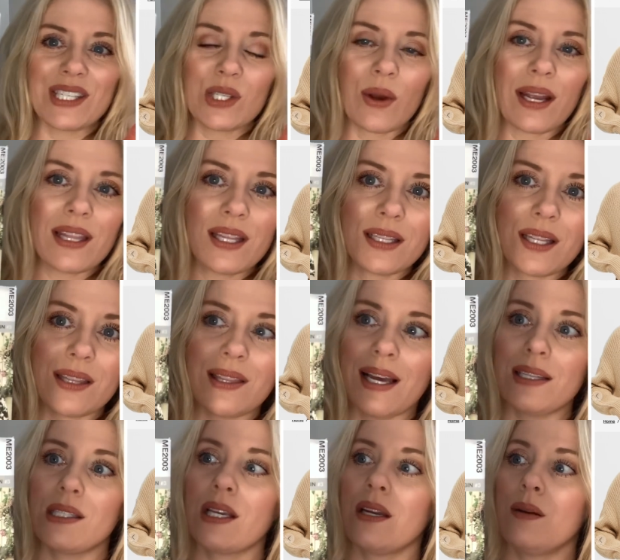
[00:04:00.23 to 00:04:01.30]
so I think that
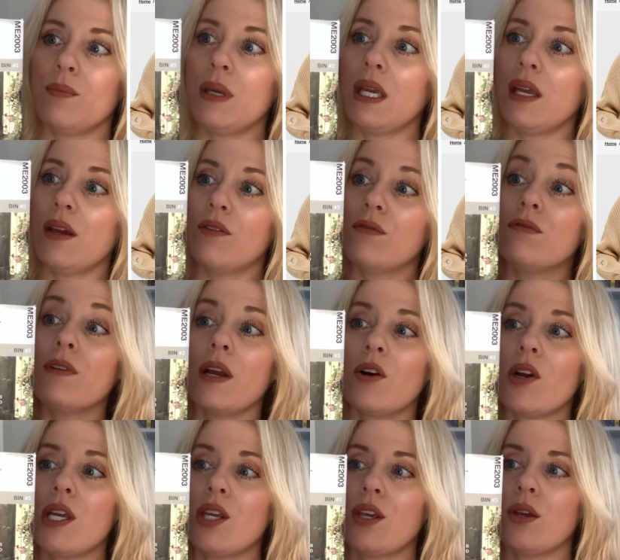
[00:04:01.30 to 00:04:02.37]
that's gonna be
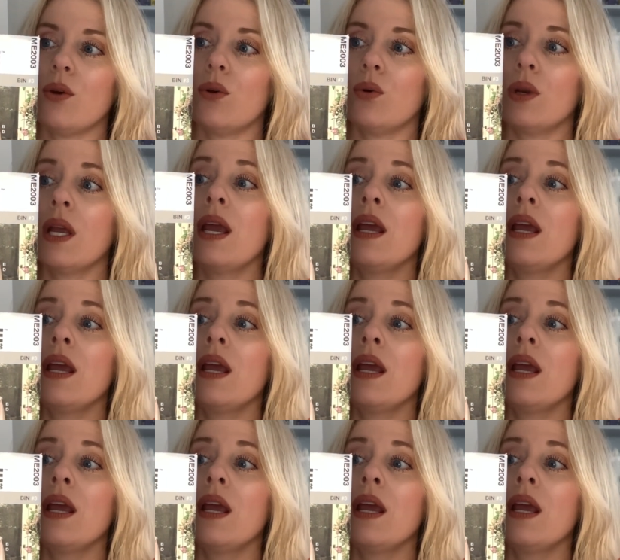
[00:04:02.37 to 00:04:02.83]
very cute.